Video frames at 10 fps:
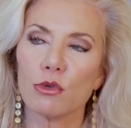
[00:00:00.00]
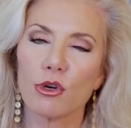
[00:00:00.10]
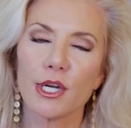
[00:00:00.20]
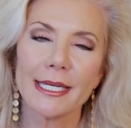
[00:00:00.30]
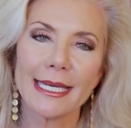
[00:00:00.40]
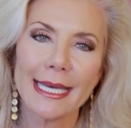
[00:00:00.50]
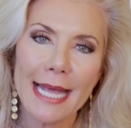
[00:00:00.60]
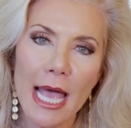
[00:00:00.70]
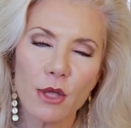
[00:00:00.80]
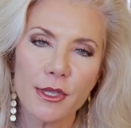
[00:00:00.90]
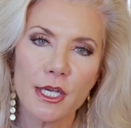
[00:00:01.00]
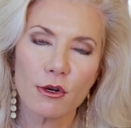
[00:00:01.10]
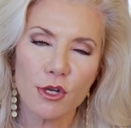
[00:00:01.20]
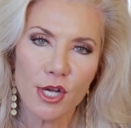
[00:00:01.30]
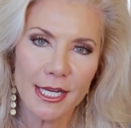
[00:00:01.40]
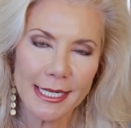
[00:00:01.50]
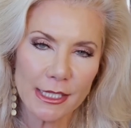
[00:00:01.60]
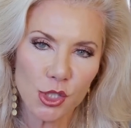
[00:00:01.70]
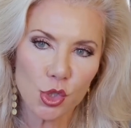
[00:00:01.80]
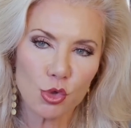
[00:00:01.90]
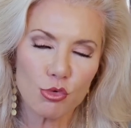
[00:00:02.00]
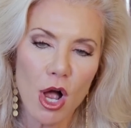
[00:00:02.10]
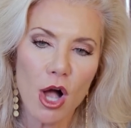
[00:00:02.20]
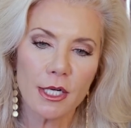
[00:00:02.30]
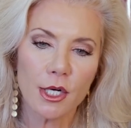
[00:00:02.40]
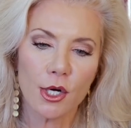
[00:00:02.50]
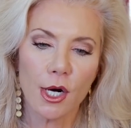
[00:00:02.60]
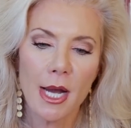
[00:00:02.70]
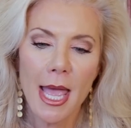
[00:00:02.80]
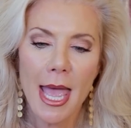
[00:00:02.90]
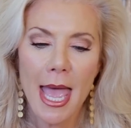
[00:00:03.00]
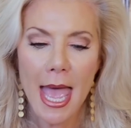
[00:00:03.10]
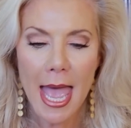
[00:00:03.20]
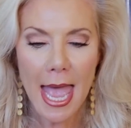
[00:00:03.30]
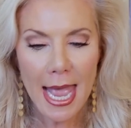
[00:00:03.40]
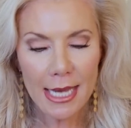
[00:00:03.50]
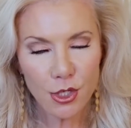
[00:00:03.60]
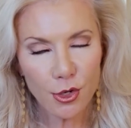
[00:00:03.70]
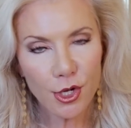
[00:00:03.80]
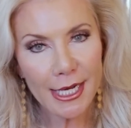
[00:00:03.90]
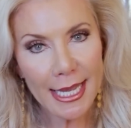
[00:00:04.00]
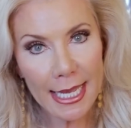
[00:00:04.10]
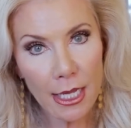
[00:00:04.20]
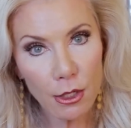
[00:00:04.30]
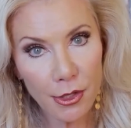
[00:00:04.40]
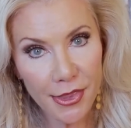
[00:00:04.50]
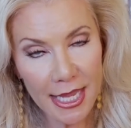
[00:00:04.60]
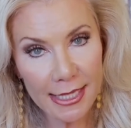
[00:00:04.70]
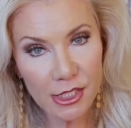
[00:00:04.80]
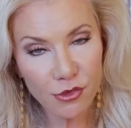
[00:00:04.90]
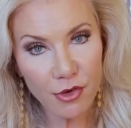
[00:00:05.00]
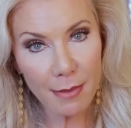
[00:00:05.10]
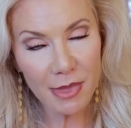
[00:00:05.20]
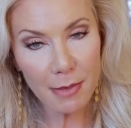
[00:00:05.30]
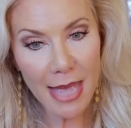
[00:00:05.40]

You're going to get healthier. You're going to get stronger and you're going to heal things from the